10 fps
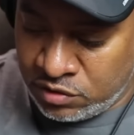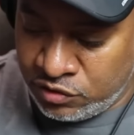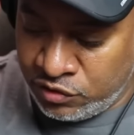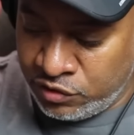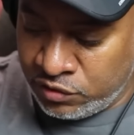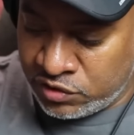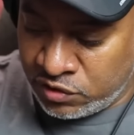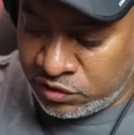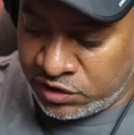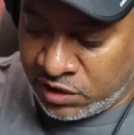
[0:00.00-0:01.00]
"Do you
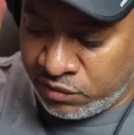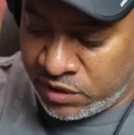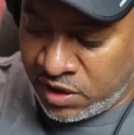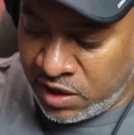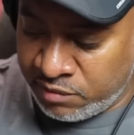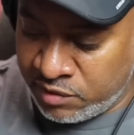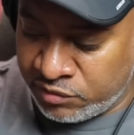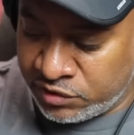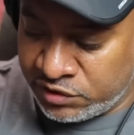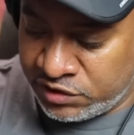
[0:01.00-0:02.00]
associate with gang
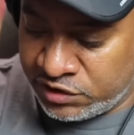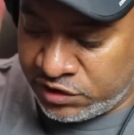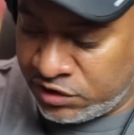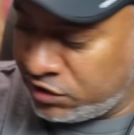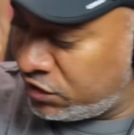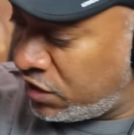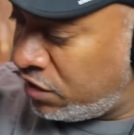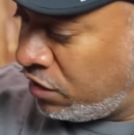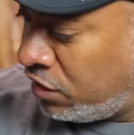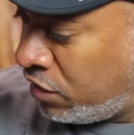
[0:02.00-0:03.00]
members?" She said,
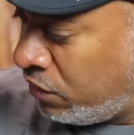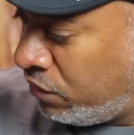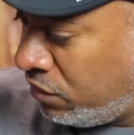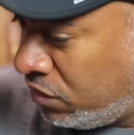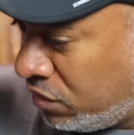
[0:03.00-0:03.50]
"No."